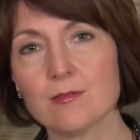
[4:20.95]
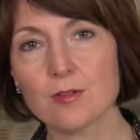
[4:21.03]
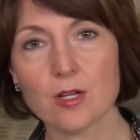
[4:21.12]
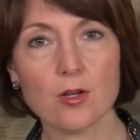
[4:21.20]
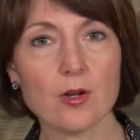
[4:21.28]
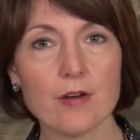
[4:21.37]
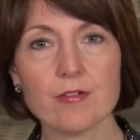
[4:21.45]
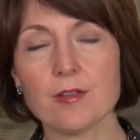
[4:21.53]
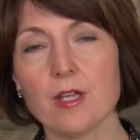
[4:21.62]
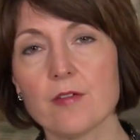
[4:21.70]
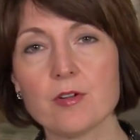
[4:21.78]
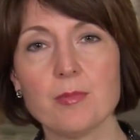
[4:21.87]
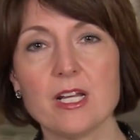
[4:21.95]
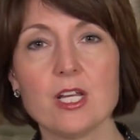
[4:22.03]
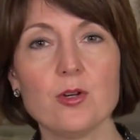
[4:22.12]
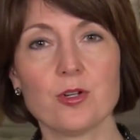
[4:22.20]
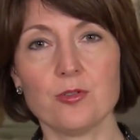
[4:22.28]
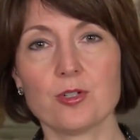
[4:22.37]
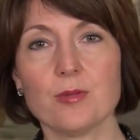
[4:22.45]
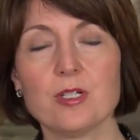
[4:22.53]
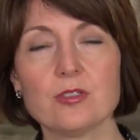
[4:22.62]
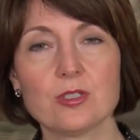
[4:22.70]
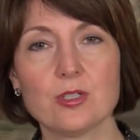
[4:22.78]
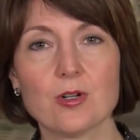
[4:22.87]
everybody who
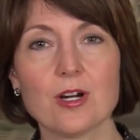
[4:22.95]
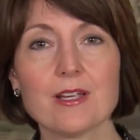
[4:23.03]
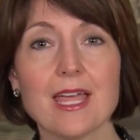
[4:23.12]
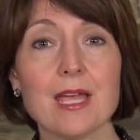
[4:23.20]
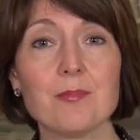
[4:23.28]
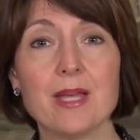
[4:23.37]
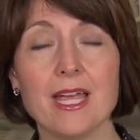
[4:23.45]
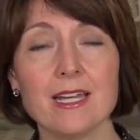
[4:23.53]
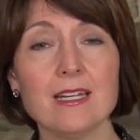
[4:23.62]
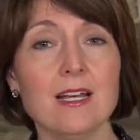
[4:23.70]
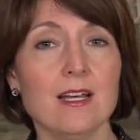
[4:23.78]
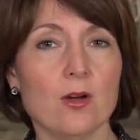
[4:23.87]
contributes to our campaign.